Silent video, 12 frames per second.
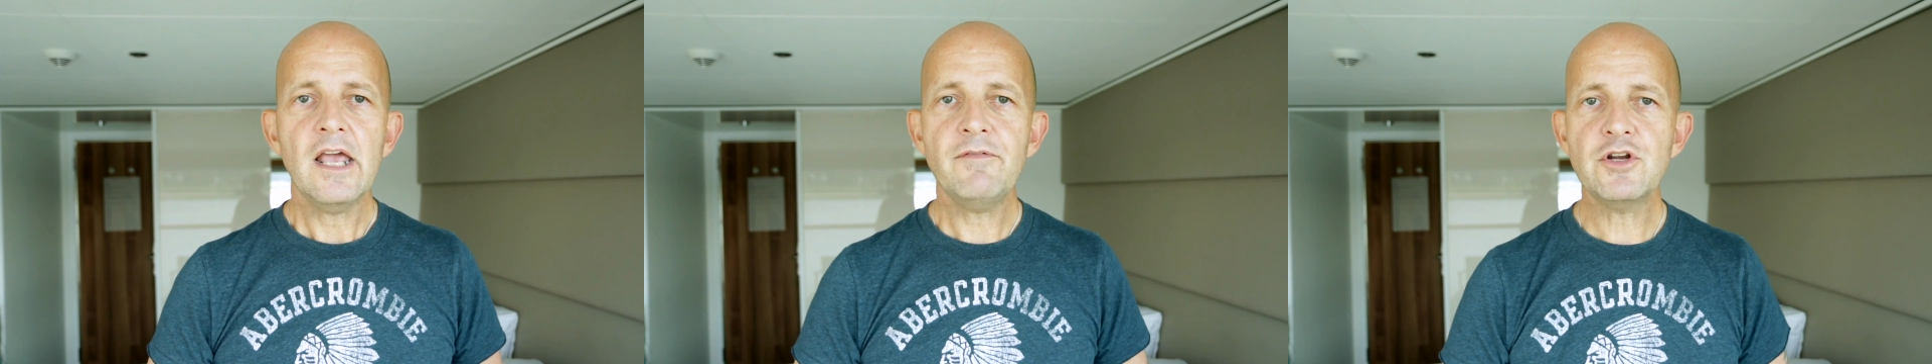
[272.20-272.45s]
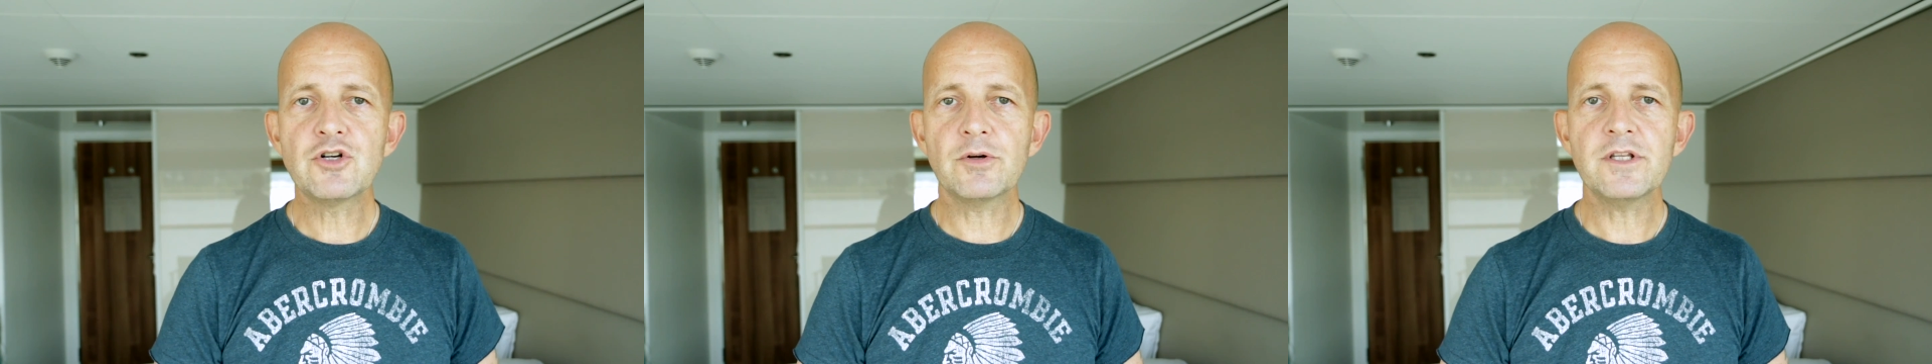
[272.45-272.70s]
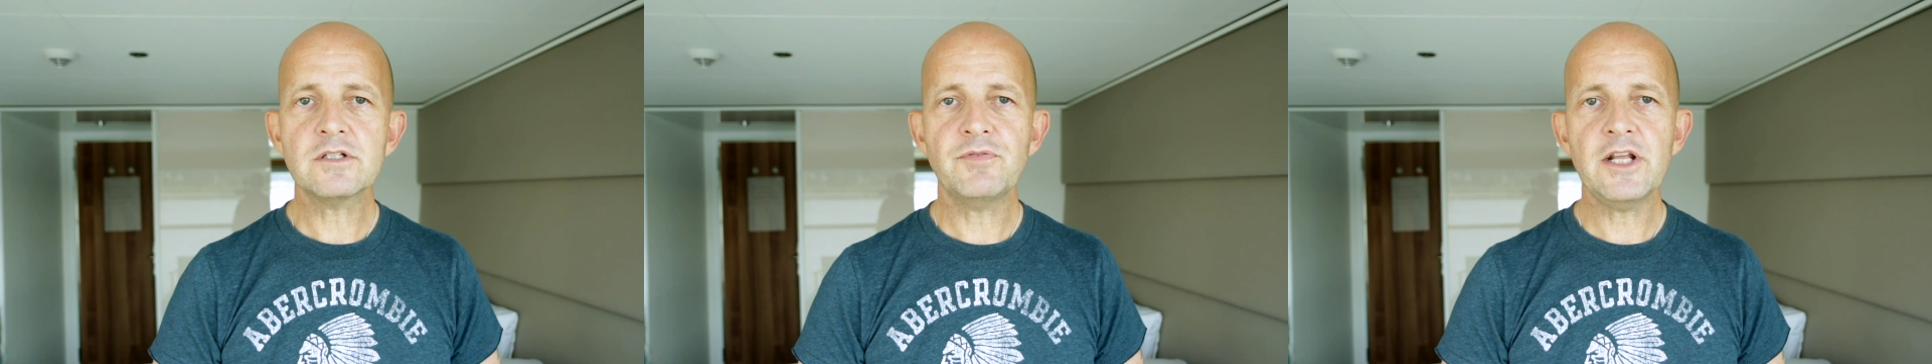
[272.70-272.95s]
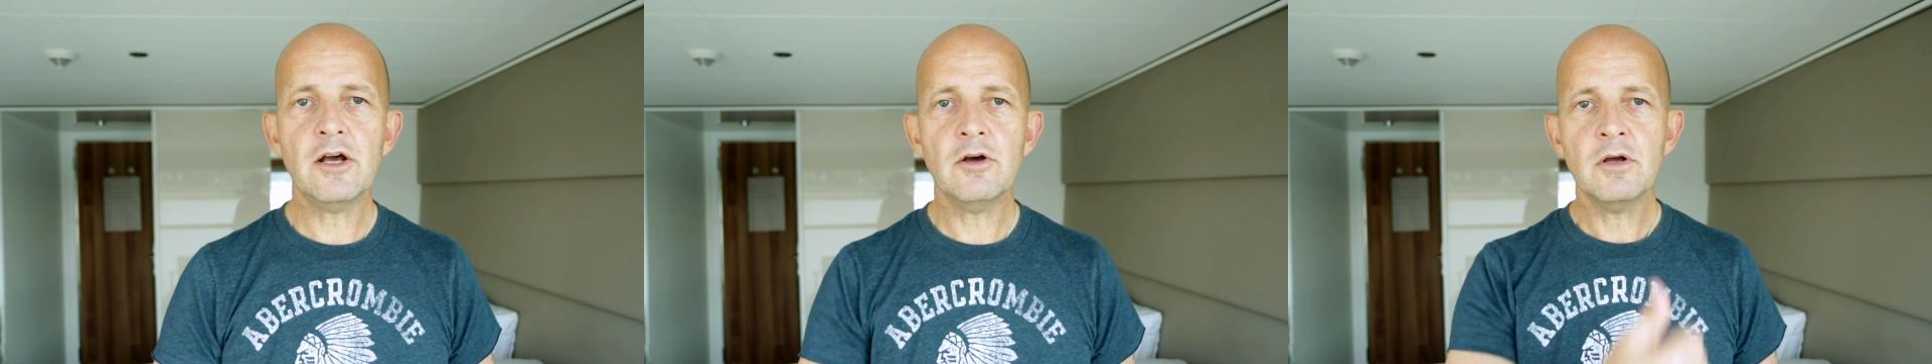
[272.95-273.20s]
If you enjoyed this
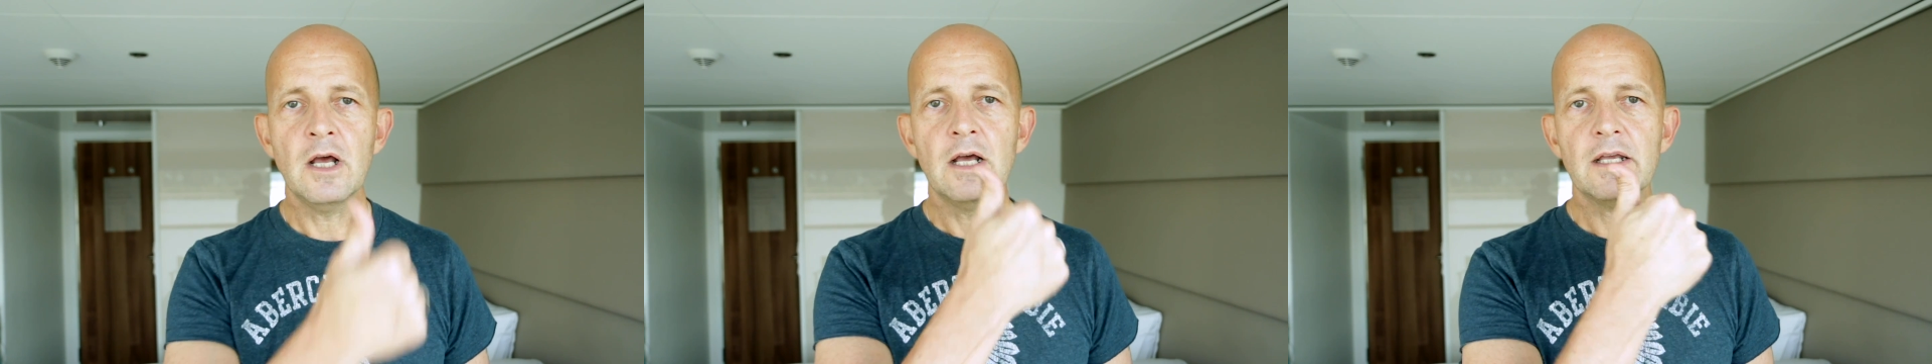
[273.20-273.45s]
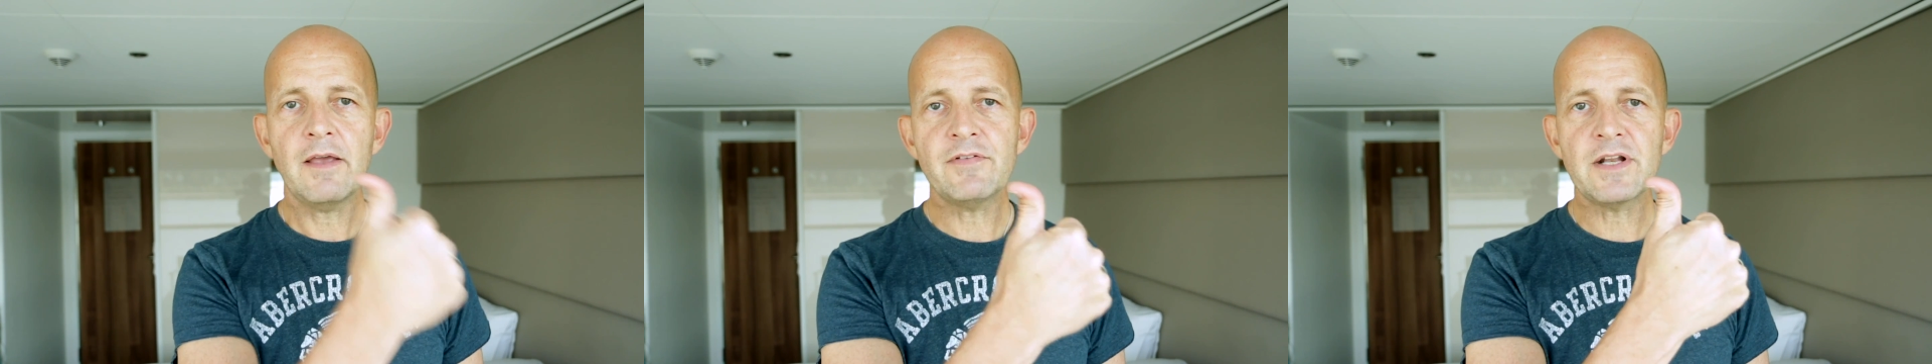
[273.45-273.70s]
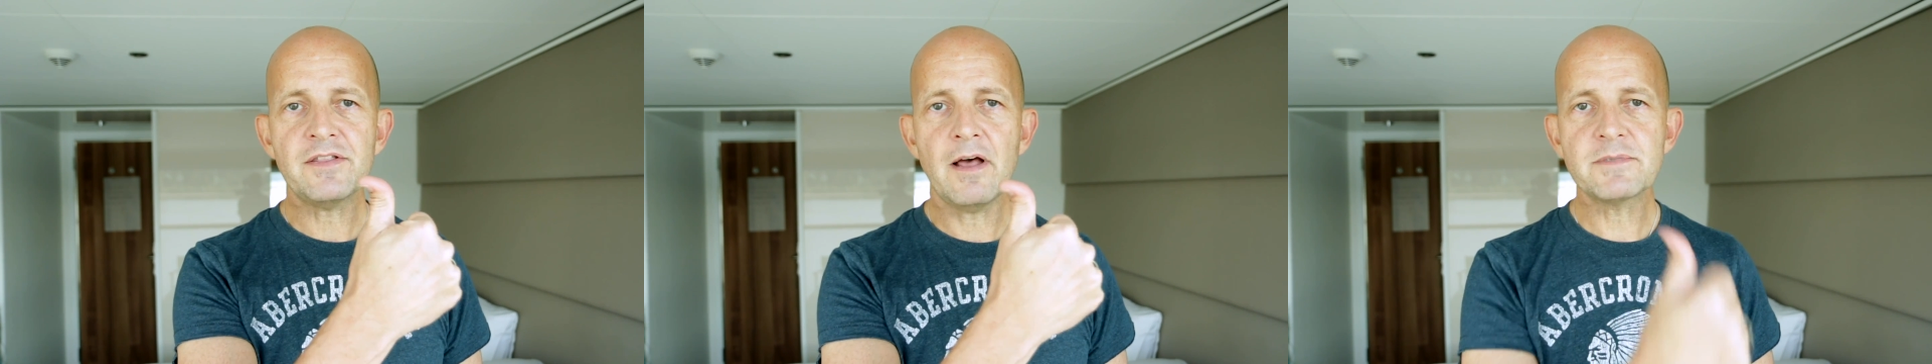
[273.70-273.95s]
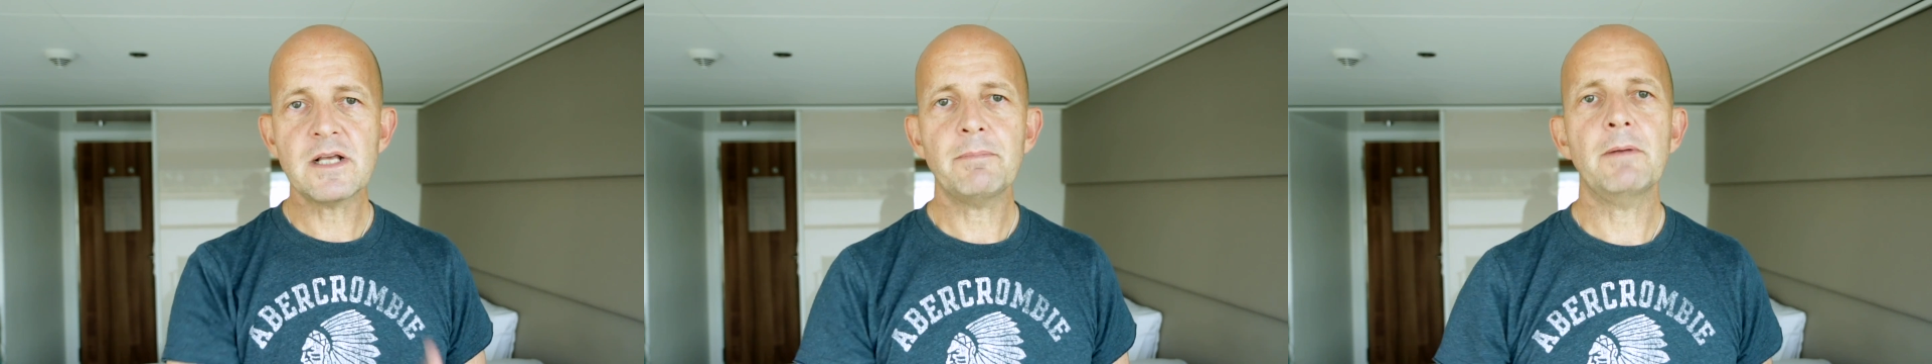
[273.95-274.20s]
video, give it a
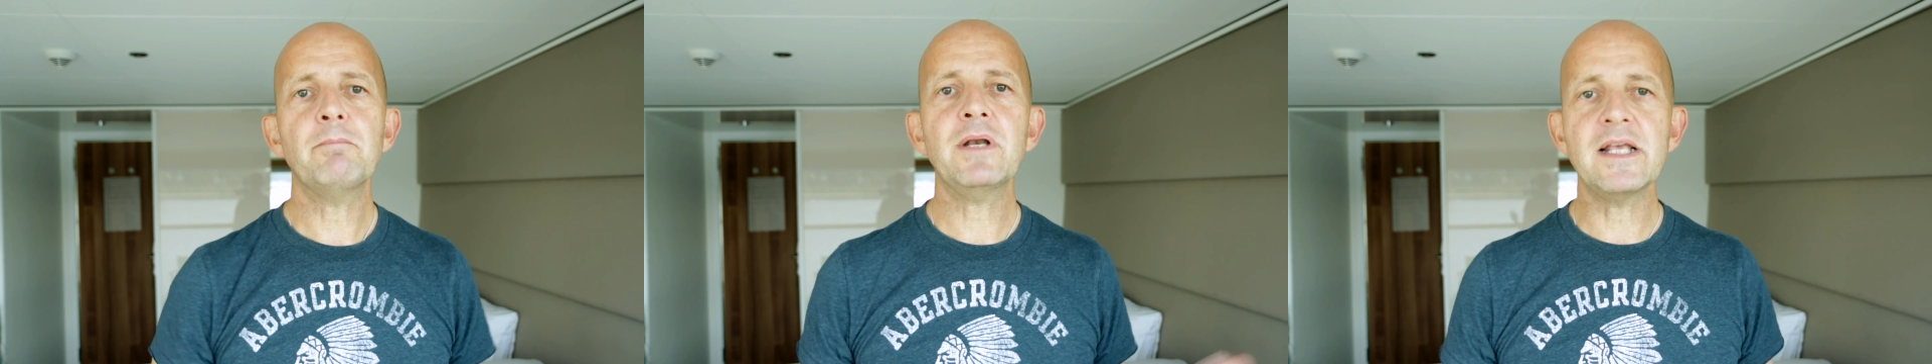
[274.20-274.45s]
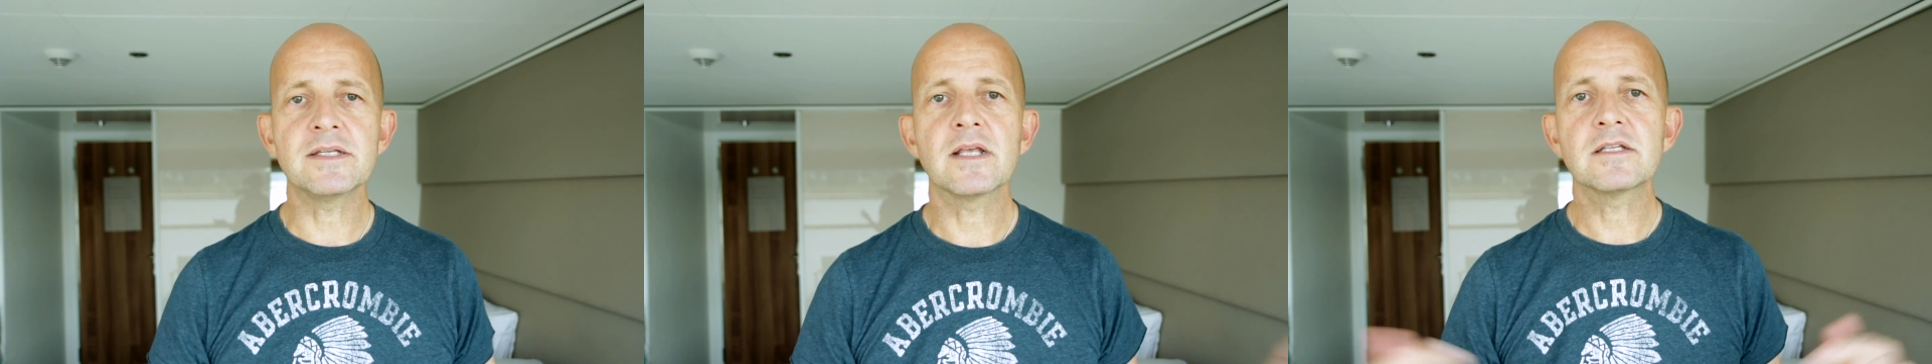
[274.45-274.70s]
thumbs up and please